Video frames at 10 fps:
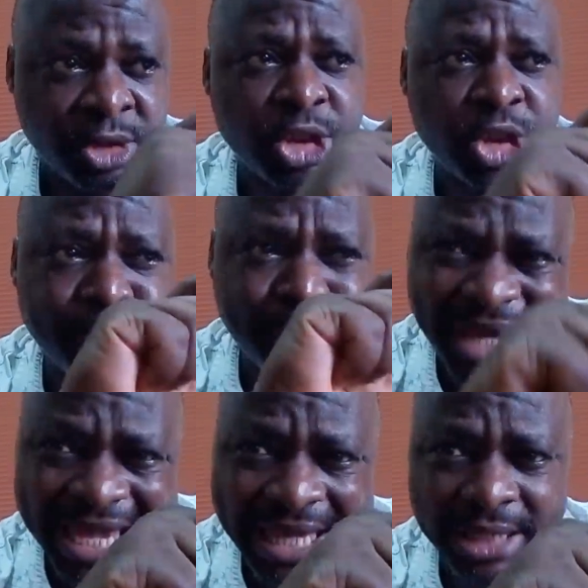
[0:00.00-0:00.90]
you
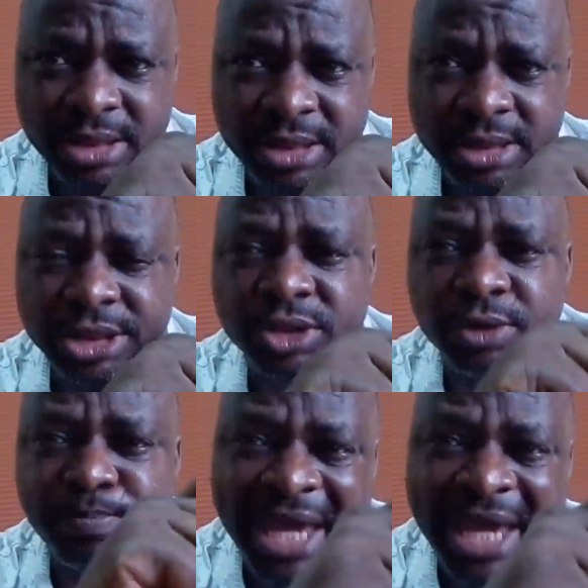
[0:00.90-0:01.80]
pay. To
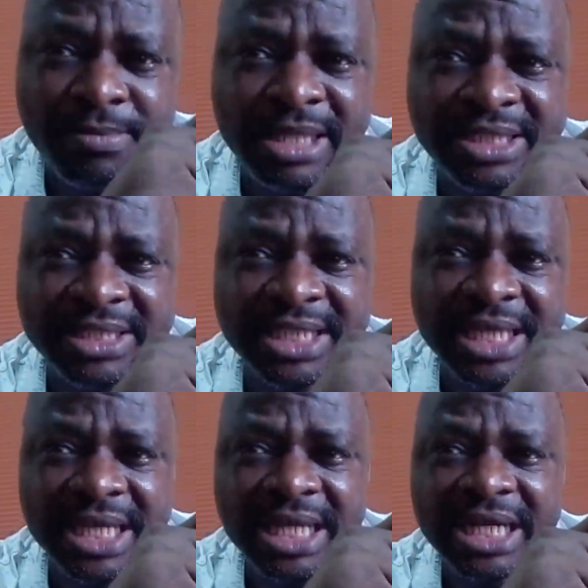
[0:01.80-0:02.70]
pay means
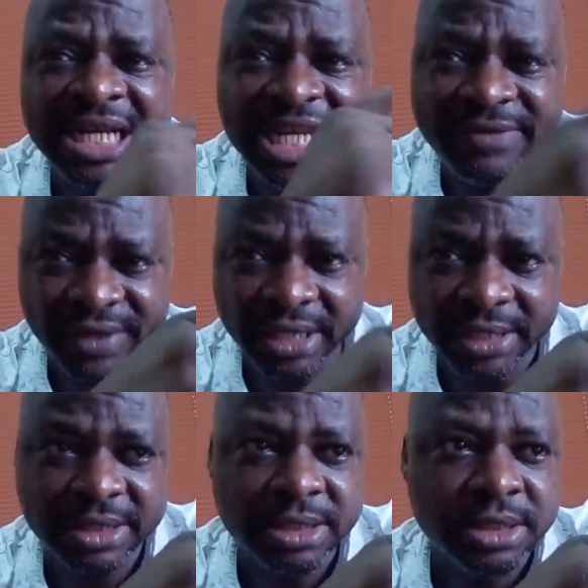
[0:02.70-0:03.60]
a levy.
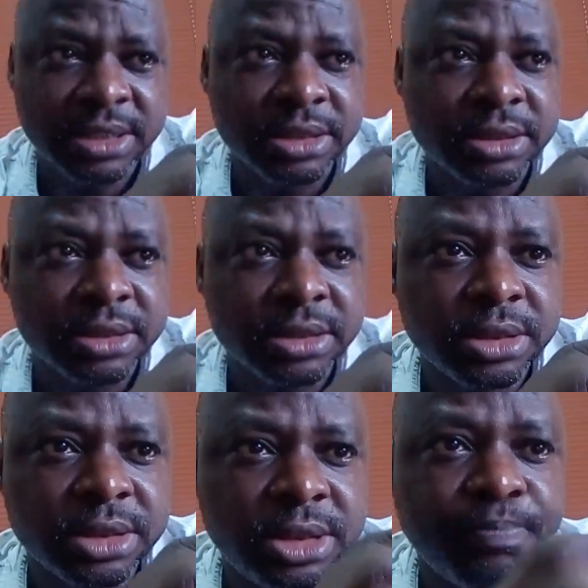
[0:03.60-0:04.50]

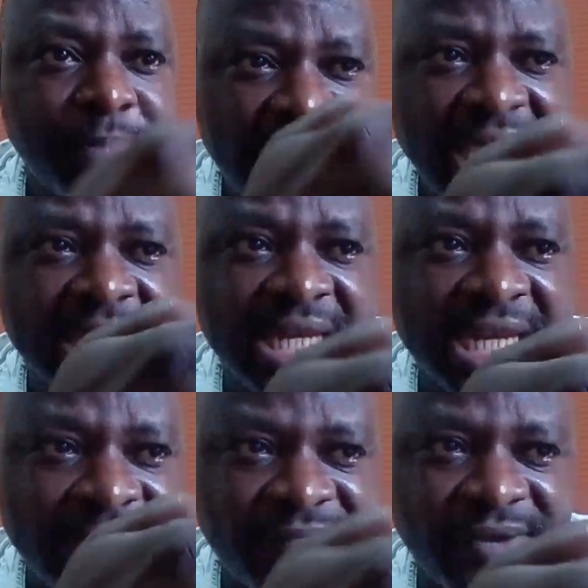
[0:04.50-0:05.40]
You pay a
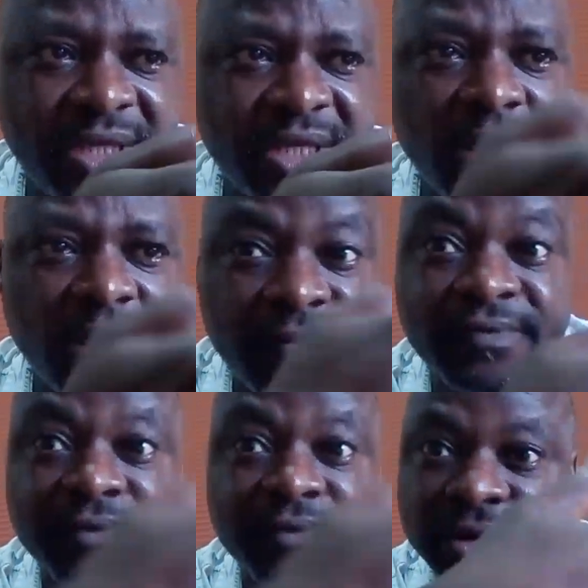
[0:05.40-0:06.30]
levy
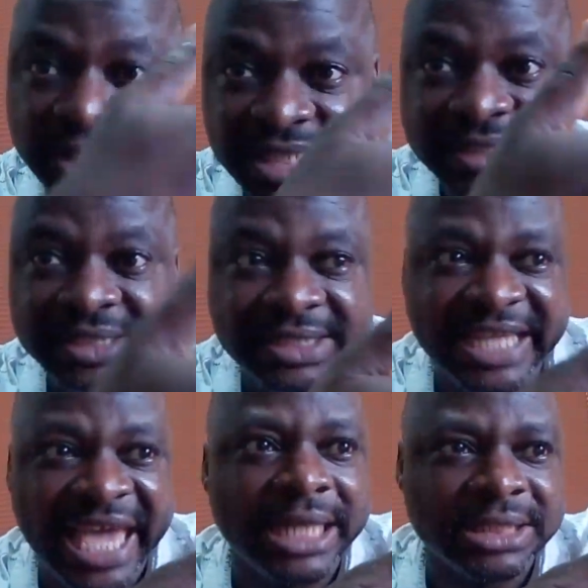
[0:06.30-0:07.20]
of this
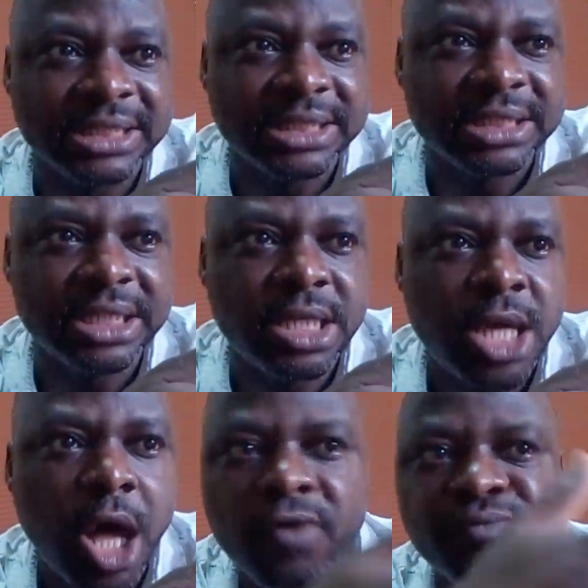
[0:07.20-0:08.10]
tenth
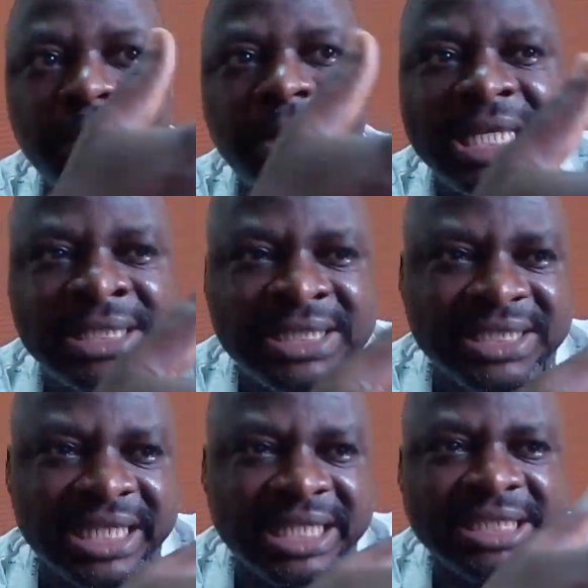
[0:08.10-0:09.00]
of mint
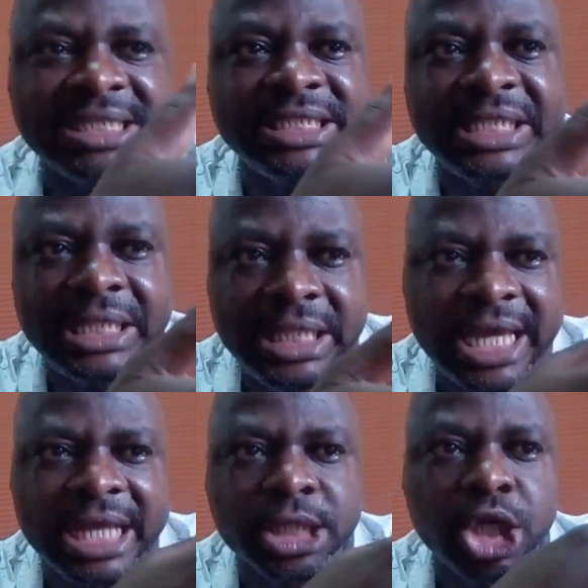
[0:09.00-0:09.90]
and dill
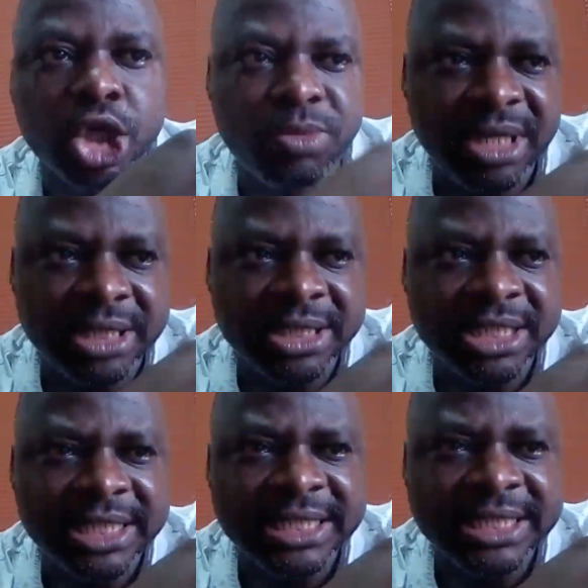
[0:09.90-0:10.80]
and cumin,
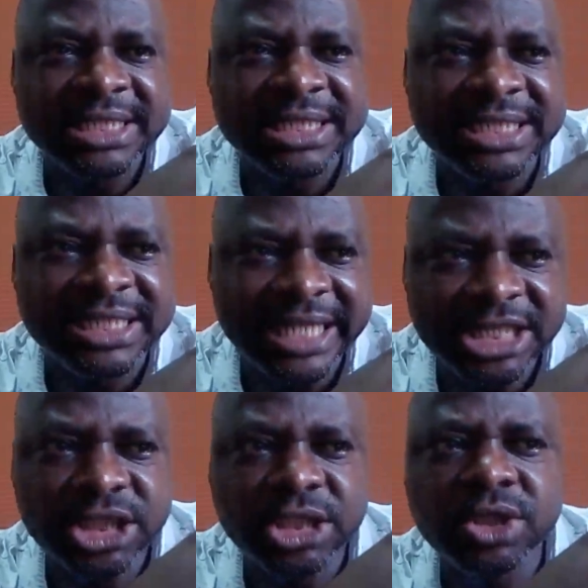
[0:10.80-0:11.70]
yet
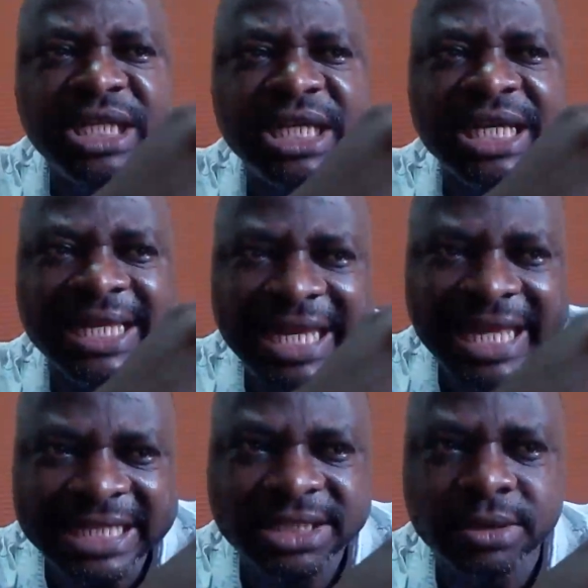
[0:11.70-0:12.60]
you
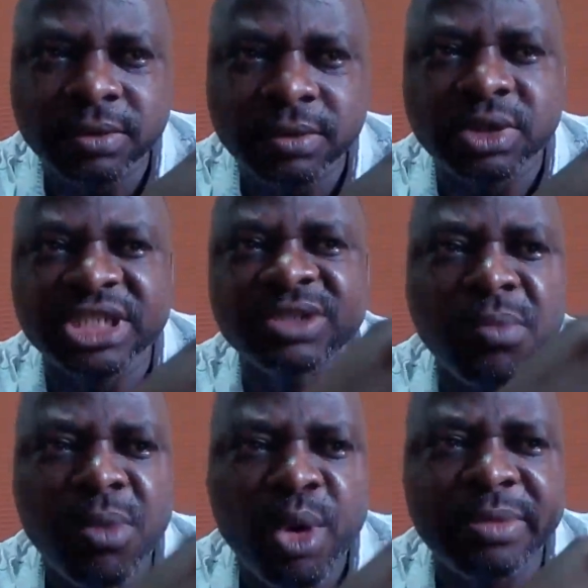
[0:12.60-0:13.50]
neglect what is
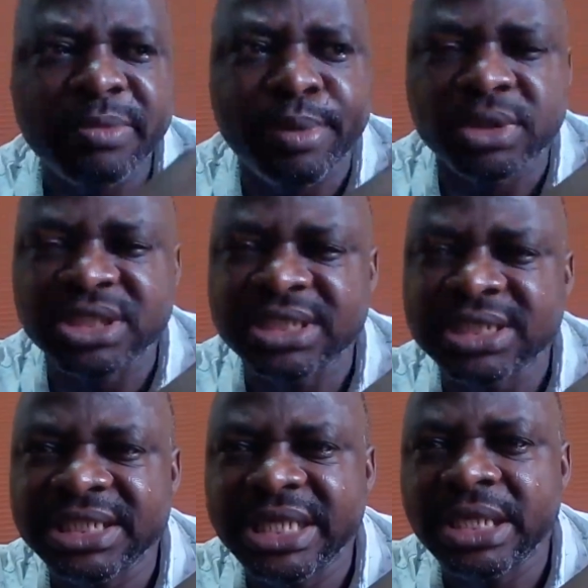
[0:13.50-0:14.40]
more
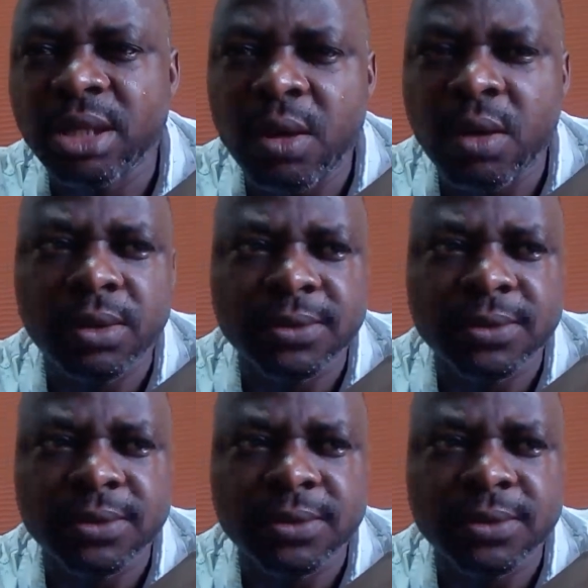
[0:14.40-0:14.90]
important in law,